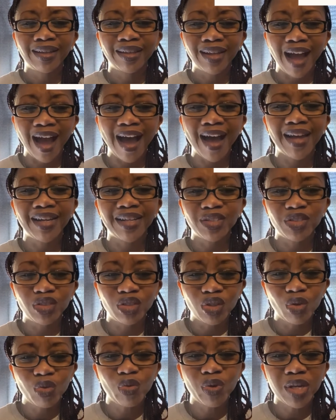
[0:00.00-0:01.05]
God is
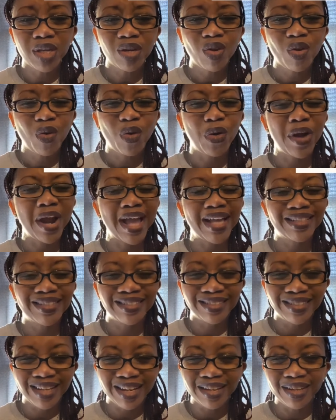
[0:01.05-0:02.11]
doing or has
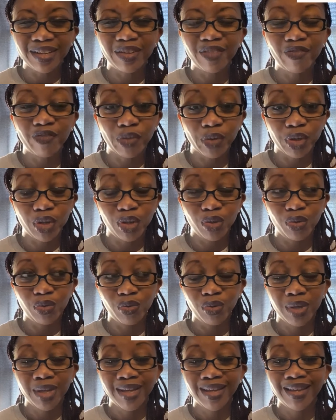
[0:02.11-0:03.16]
done for you
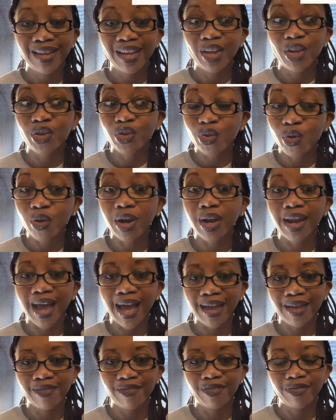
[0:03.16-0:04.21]
in your
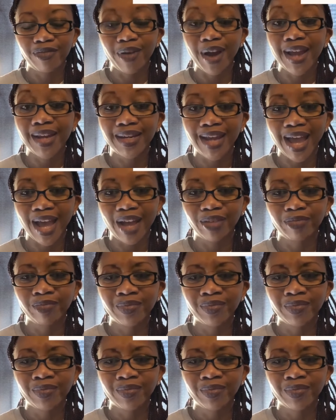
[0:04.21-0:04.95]
life right now.